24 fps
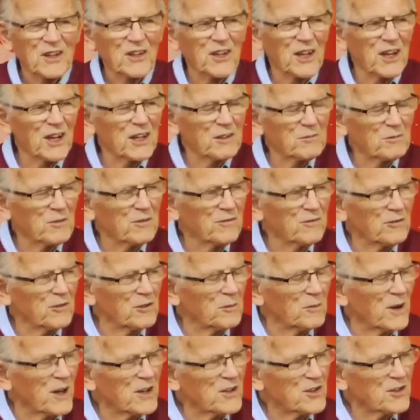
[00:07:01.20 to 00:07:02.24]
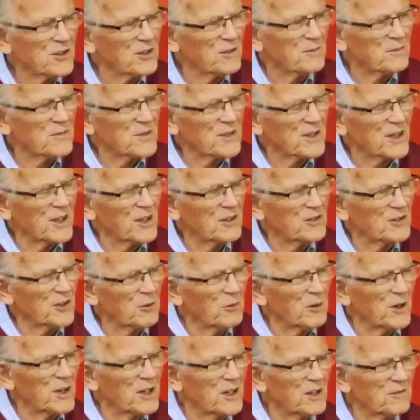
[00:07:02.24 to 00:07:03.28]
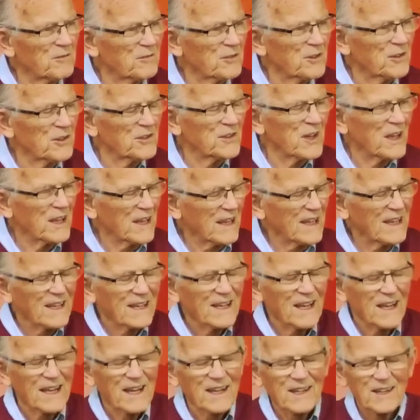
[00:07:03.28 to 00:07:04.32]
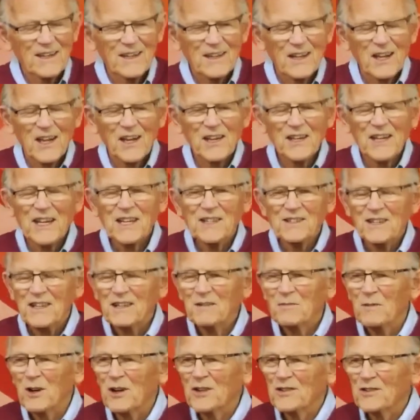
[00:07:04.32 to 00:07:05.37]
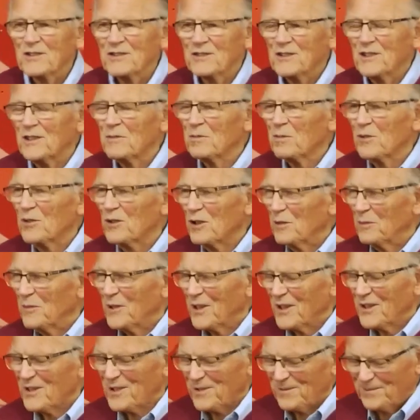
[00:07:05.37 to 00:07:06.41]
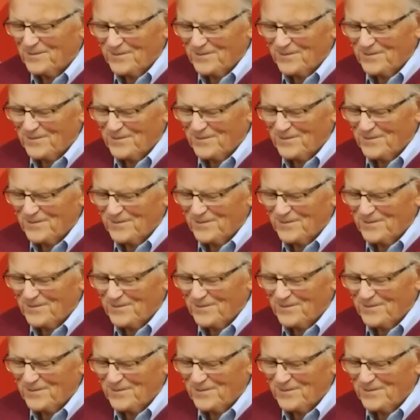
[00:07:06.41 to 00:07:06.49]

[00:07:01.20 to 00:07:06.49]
night before my ship sailed away for an 18-month deployment.